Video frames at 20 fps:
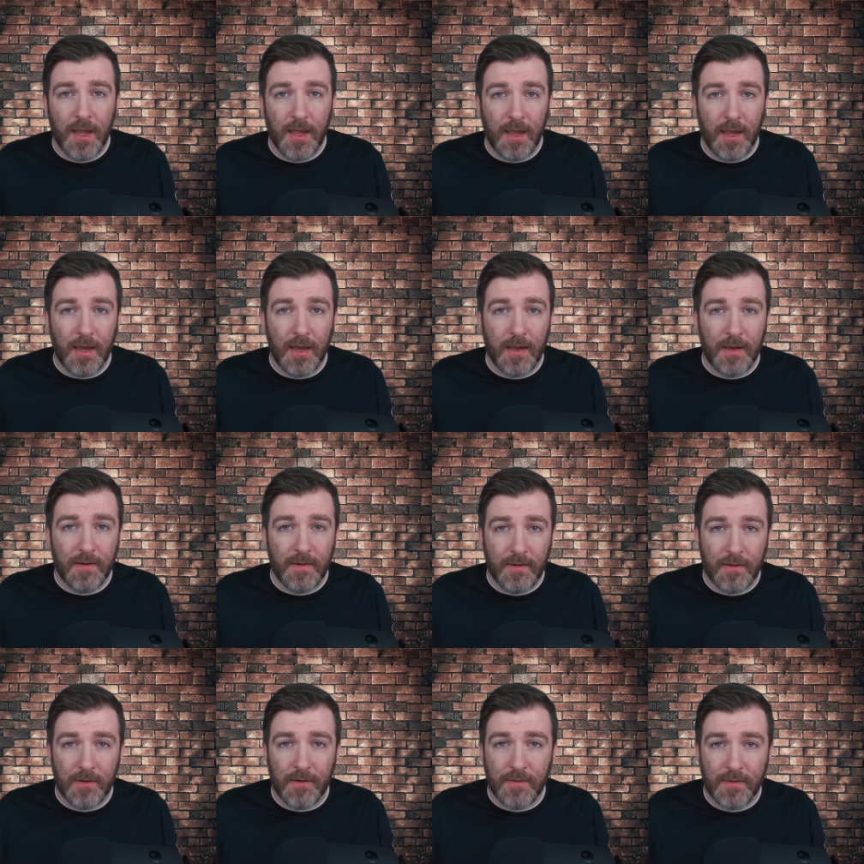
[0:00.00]
at
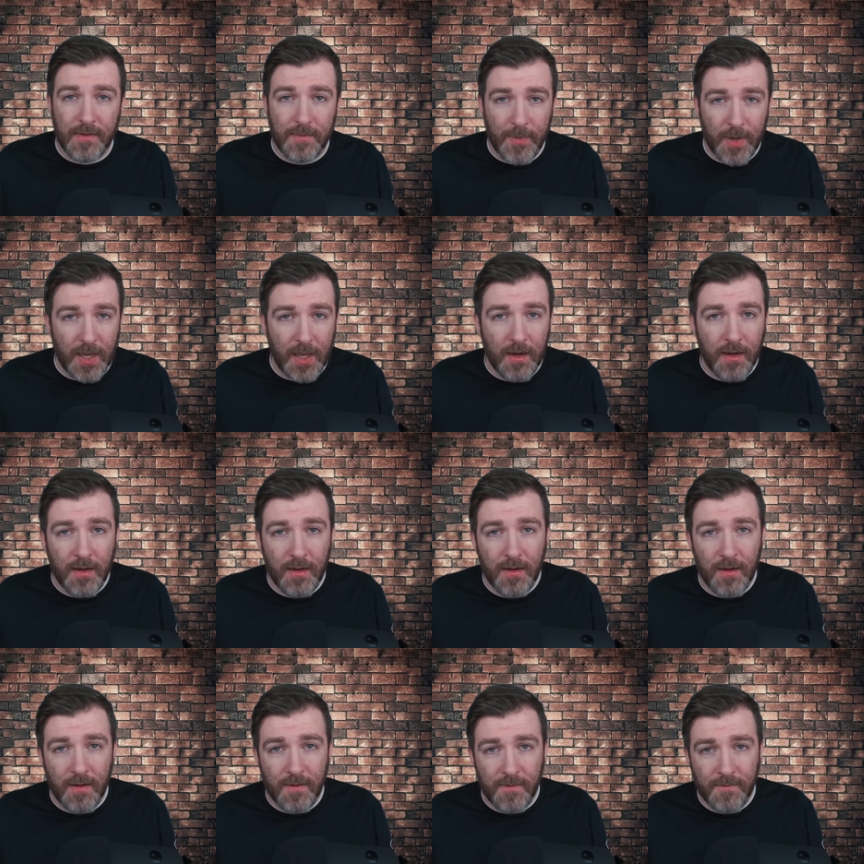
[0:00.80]
either the
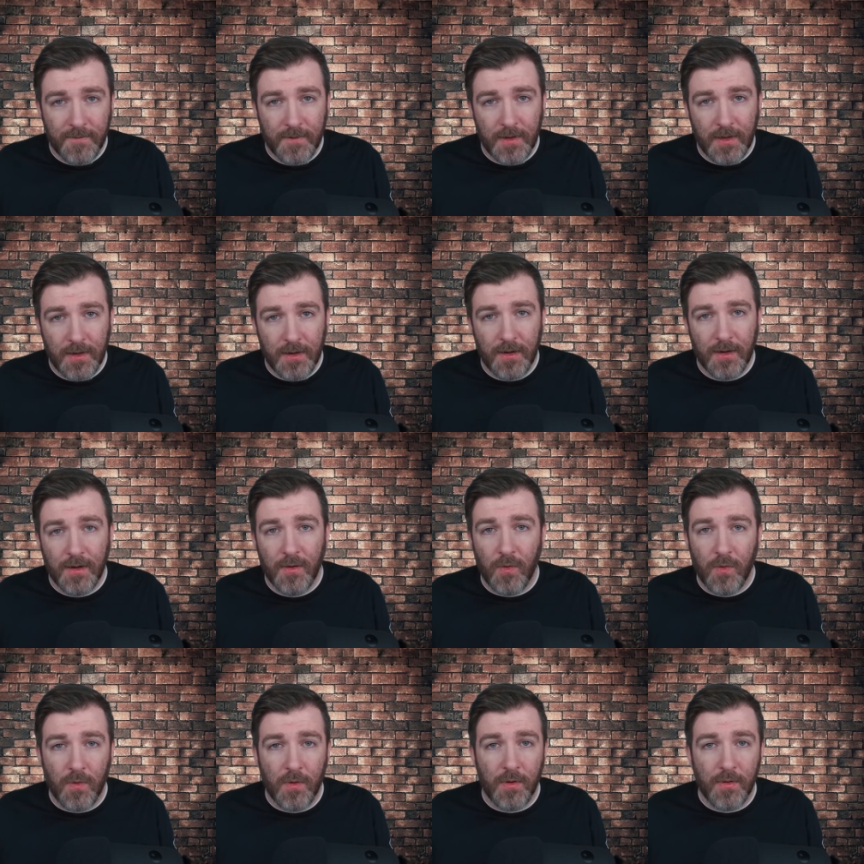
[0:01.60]
beginning of the year
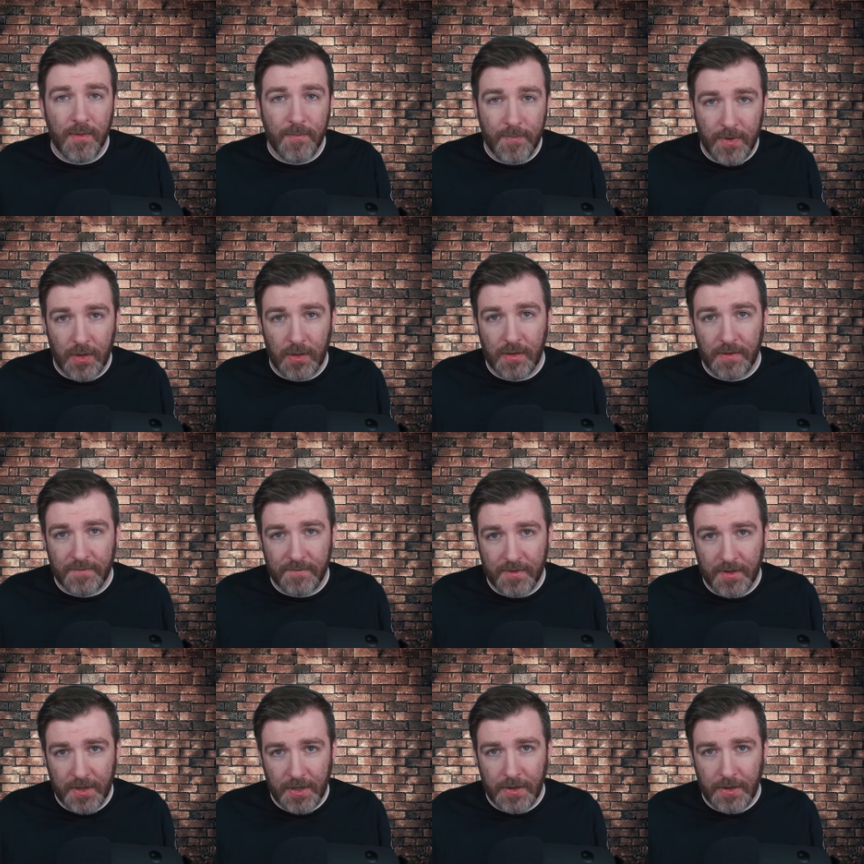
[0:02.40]
or the middle of the